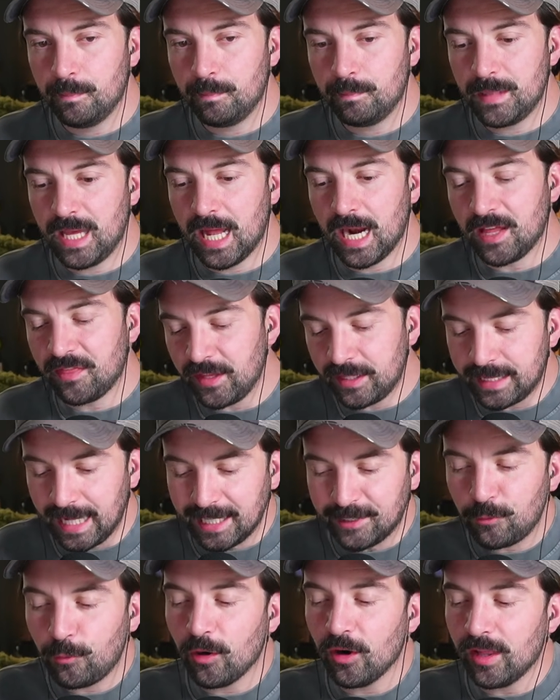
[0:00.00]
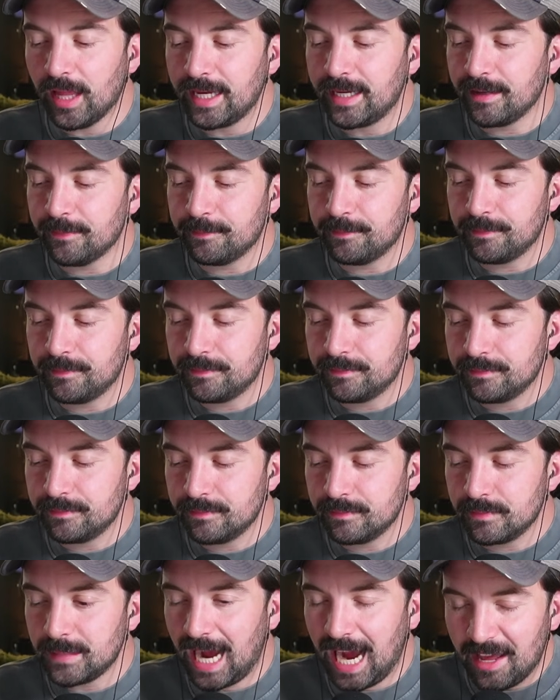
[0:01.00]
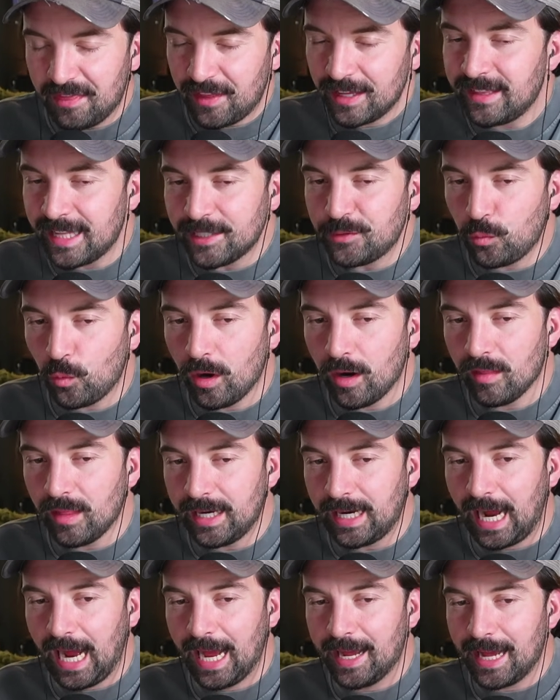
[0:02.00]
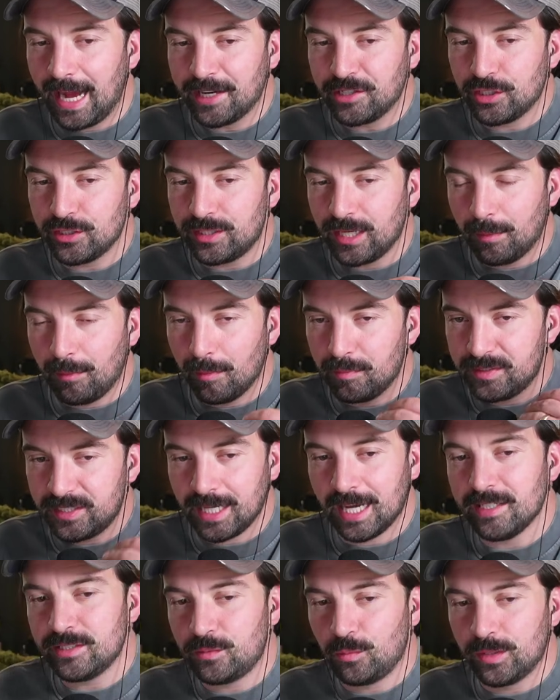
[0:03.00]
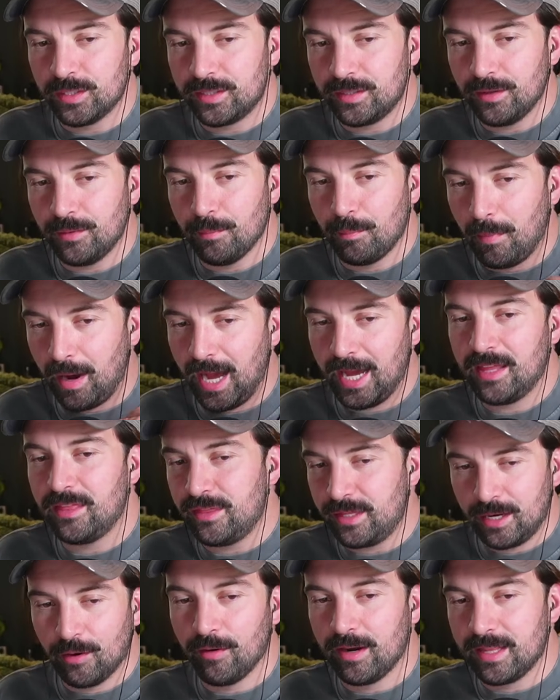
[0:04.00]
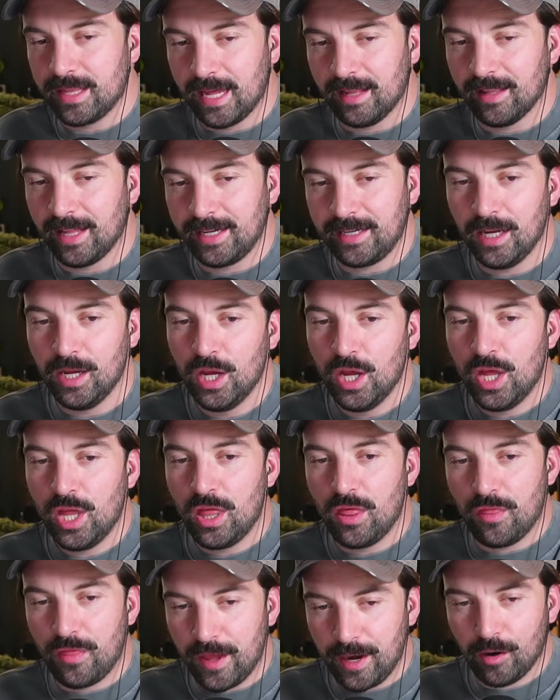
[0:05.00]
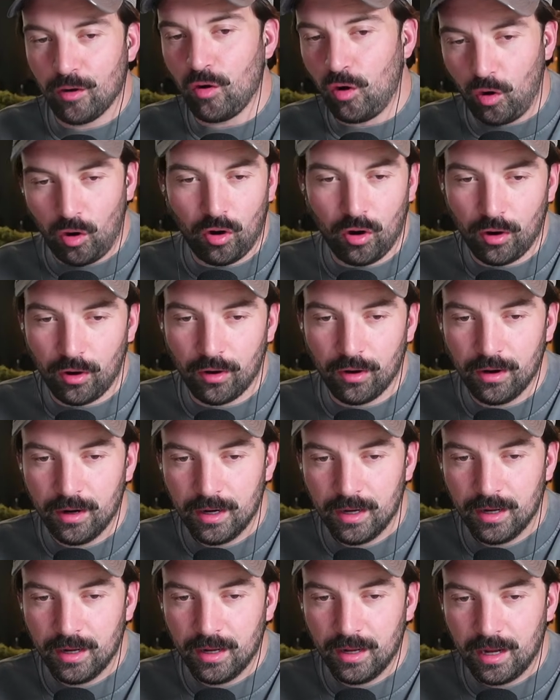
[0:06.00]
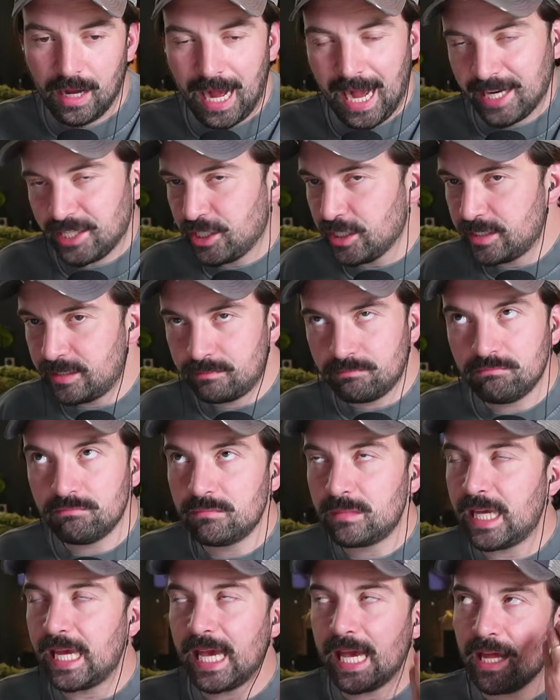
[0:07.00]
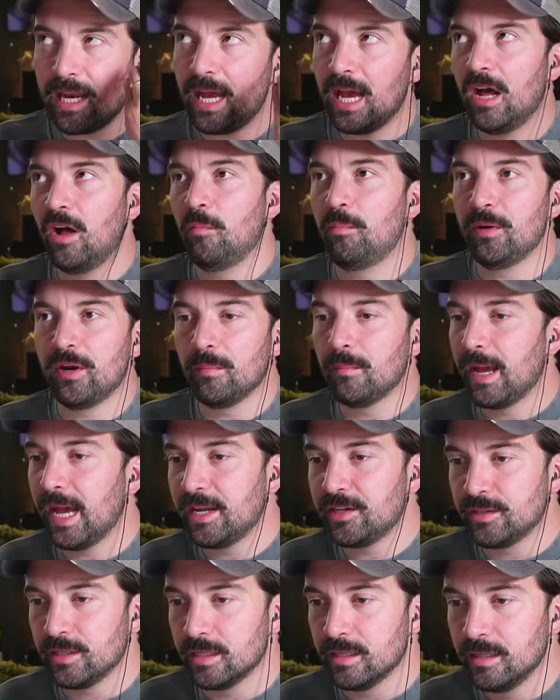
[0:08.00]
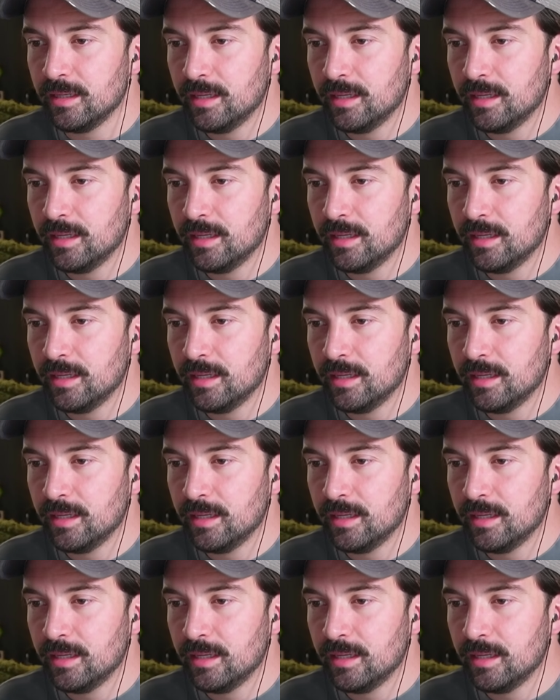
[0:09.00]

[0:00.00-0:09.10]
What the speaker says: I think that's where, like, I'm obsessed with my theory that, like, I just can't help but imagine